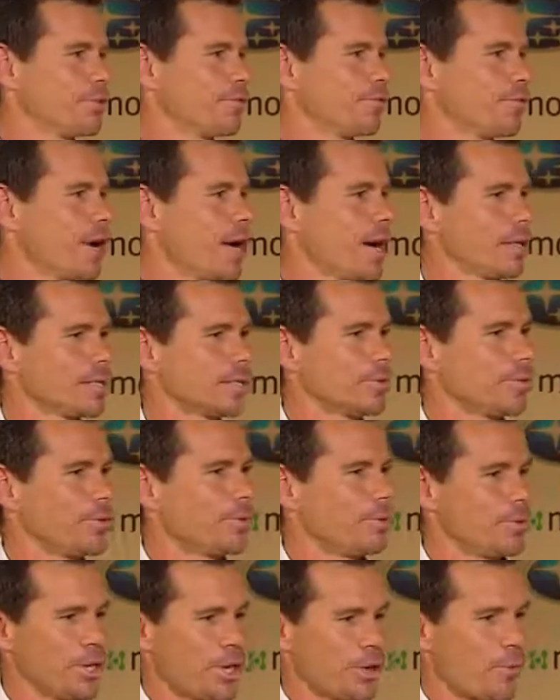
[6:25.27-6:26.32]
de France
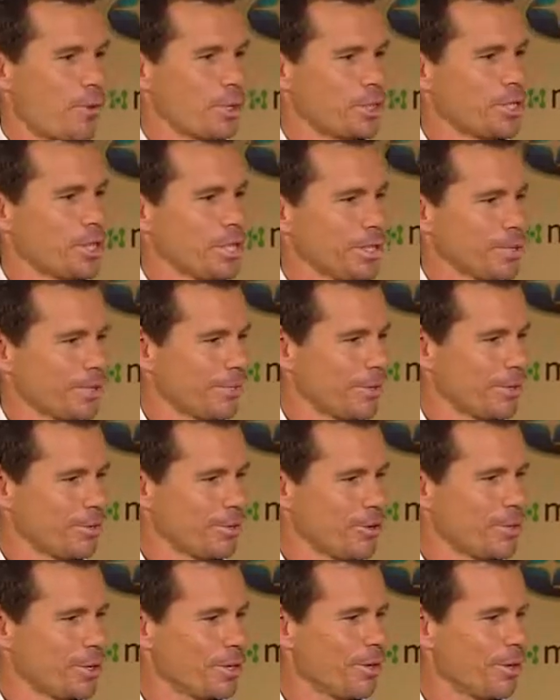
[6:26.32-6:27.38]
or watching the
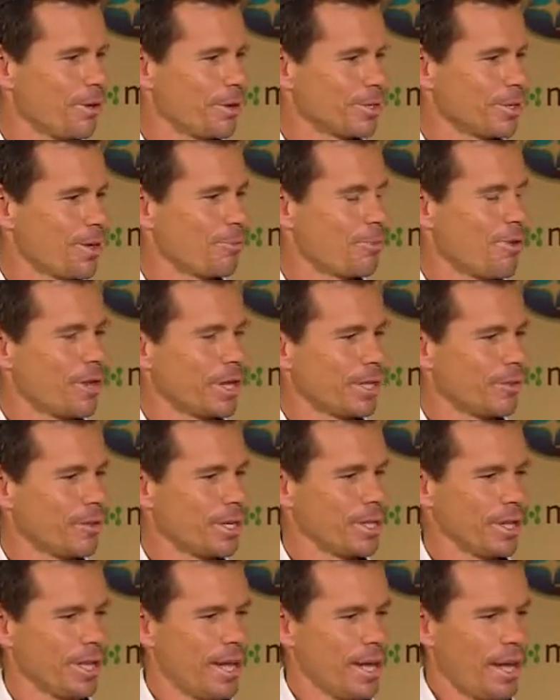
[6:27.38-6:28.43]
group of guys that I'm riding
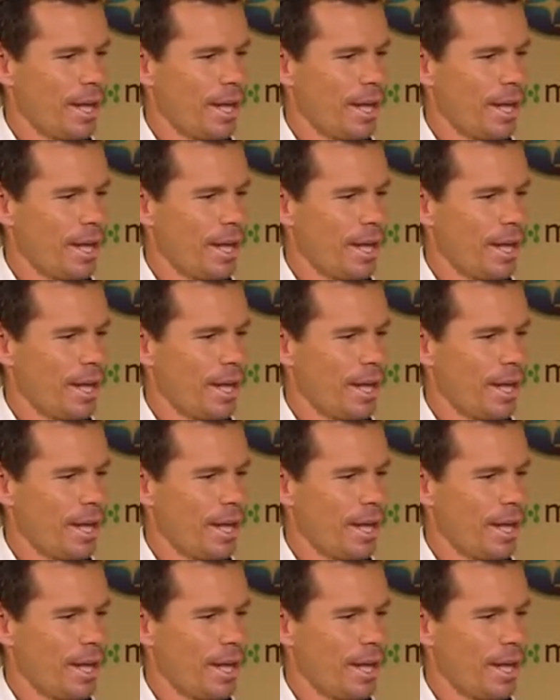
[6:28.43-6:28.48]
with,